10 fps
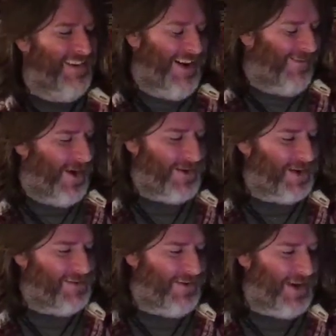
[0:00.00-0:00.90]
Why do I
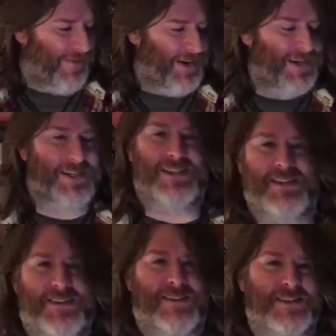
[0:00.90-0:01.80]
do it? I mean, it's
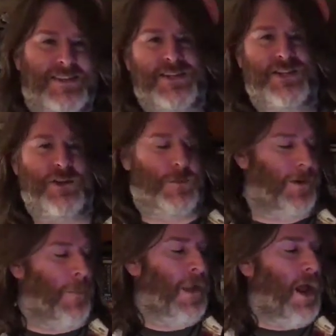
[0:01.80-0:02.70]
just stupid.